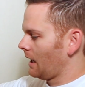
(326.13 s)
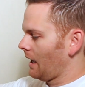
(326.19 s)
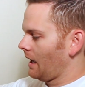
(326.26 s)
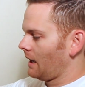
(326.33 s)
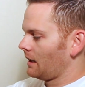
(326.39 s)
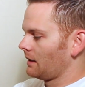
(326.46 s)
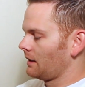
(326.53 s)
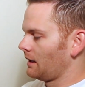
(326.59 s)

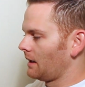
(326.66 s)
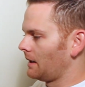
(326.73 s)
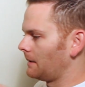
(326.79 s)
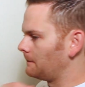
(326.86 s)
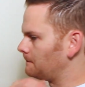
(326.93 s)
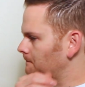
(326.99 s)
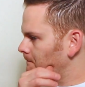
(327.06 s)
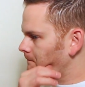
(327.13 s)
And
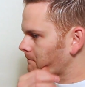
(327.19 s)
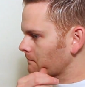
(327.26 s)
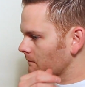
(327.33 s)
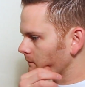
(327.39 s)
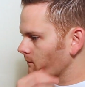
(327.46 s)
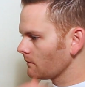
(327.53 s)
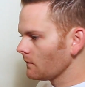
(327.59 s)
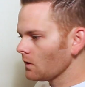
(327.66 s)

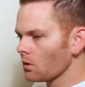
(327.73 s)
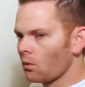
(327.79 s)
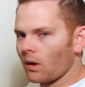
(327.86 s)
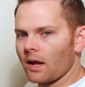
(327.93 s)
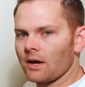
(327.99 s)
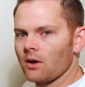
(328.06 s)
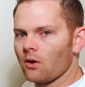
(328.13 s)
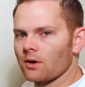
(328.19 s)

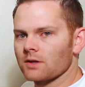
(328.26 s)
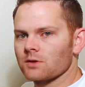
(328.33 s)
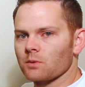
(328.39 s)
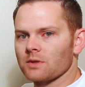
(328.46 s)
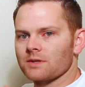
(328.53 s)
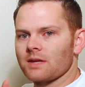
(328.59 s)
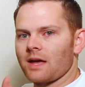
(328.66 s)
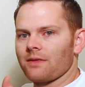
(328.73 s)
what I noticed
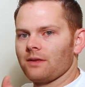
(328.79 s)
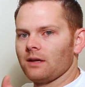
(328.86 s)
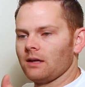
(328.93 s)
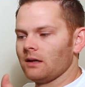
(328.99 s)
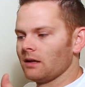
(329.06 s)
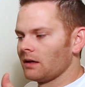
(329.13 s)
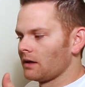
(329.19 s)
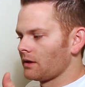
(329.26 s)
was that
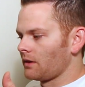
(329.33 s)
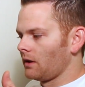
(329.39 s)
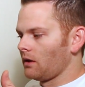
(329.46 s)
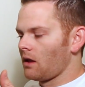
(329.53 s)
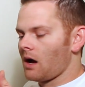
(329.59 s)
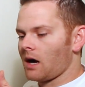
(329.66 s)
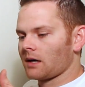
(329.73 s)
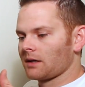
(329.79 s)
the
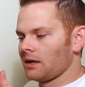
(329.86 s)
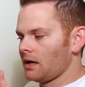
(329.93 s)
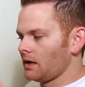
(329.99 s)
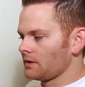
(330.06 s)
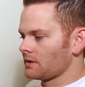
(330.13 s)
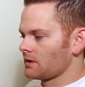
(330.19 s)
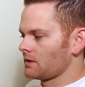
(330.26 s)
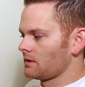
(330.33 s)
lock
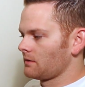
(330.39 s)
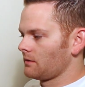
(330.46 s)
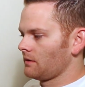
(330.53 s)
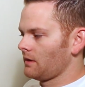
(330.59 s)
nuts,